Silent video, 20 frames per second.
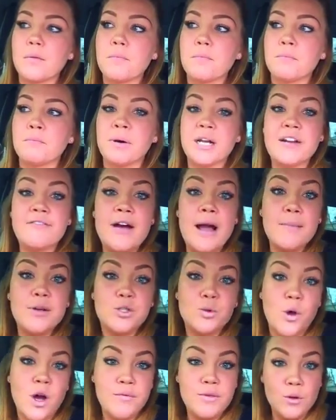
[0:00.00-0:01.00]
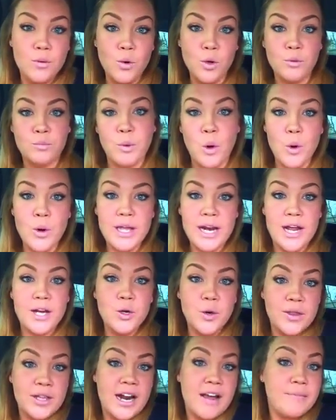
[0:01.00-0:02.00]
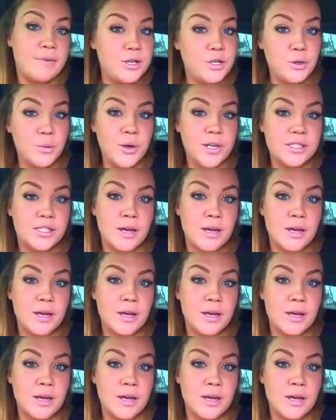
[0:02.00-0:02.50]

But if I'm a 12-year-old boy and I know that I've been doing